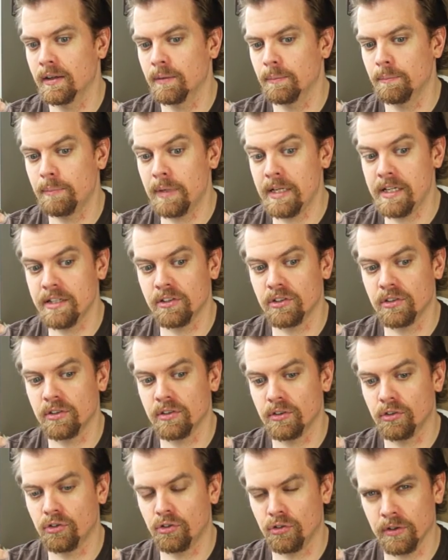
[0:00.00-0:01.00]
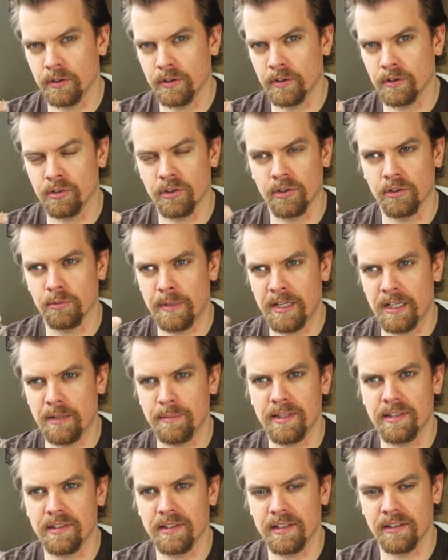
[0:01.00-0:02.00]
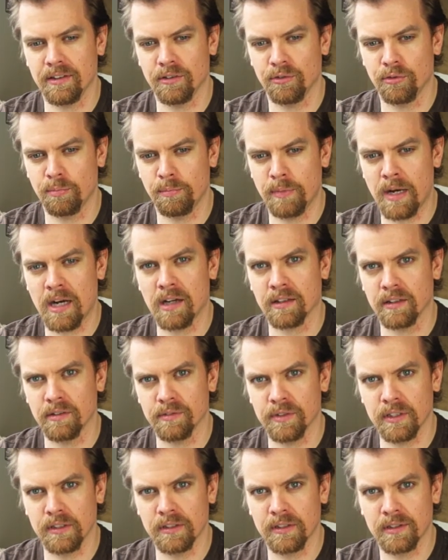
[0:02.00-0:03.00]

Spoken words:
baked sugar. So it's making me think of baklava,